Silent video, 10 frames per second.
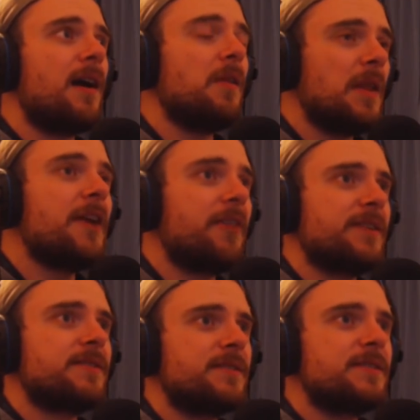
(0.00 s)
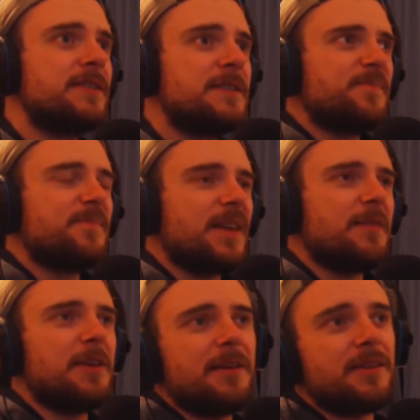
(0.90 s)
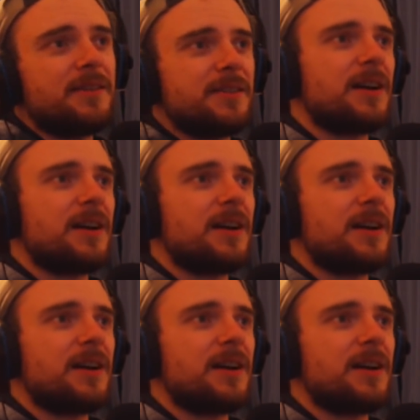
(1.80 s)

hilarious. I mean,